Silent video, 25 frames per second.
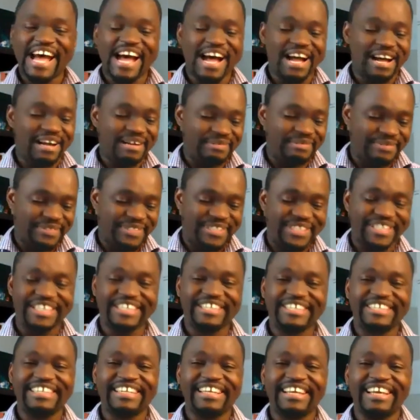
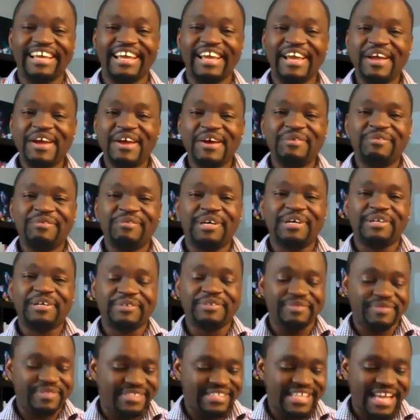Absolutely.
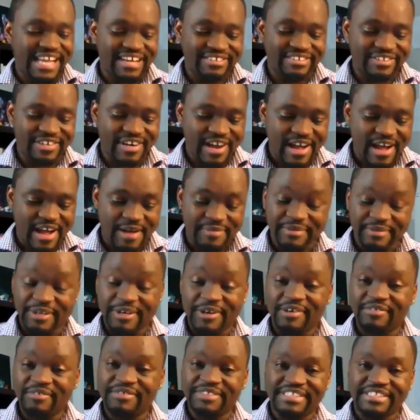Well, Sandra, I mean,
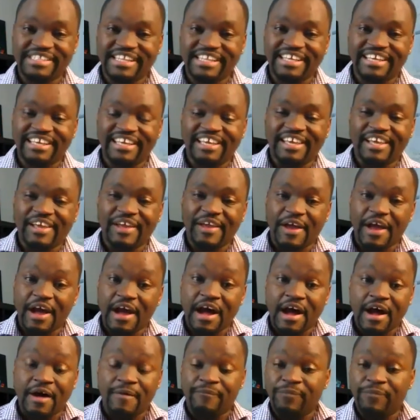obviously,
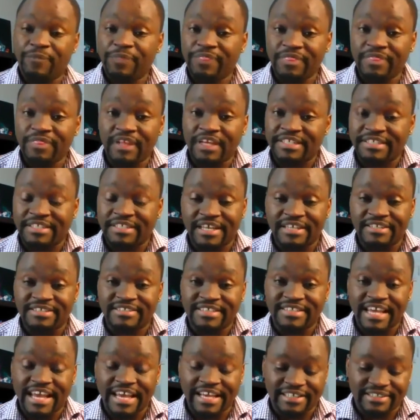um, it, it
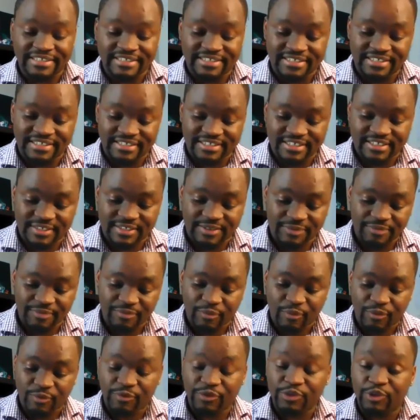takes
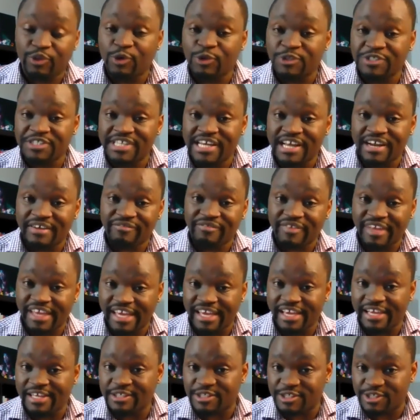those that have
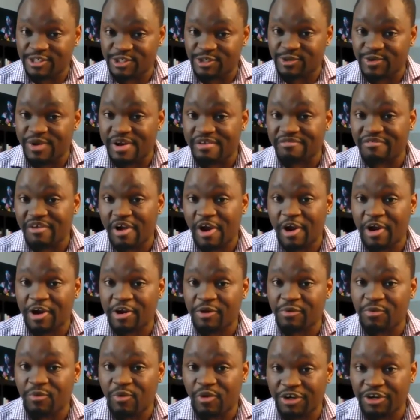ears to have
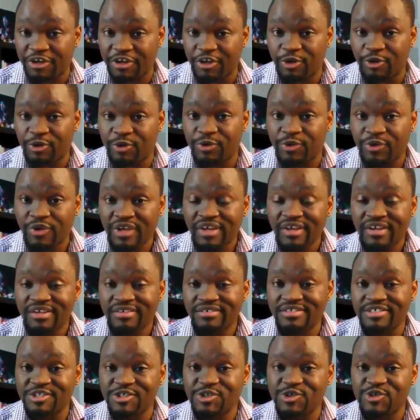heard what you
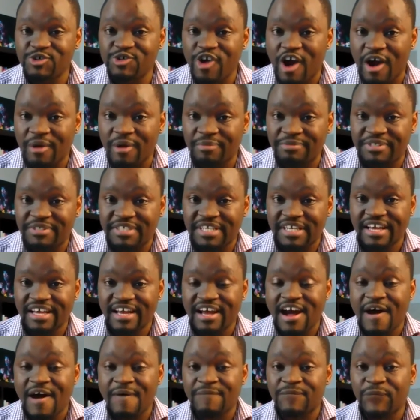just dropped,
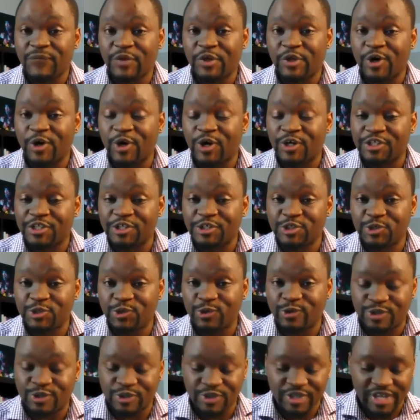um, you know, on the show
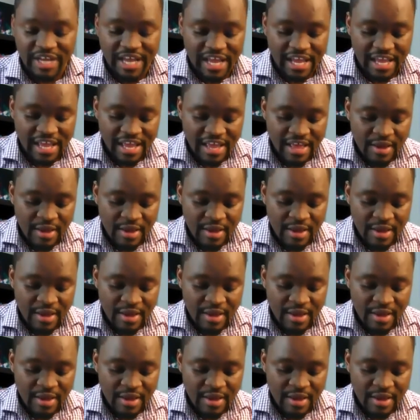today.